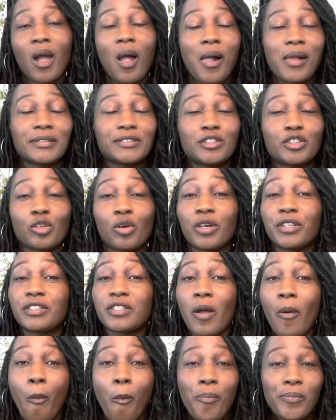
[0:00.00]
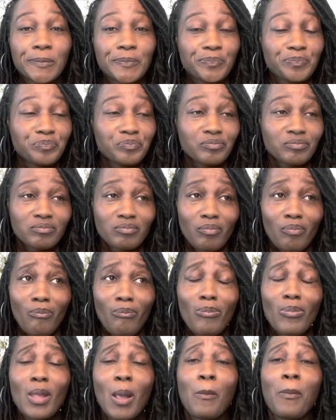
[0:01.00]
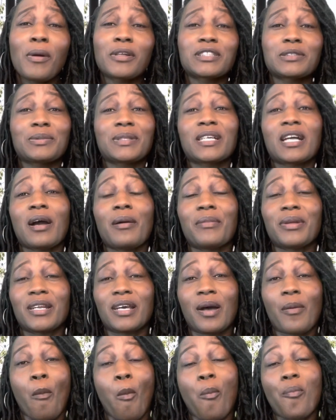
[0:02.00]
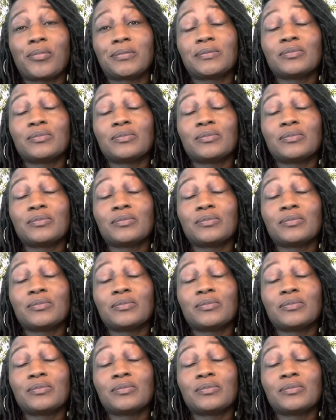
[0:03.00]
in Georgia. Supposed to be coming up.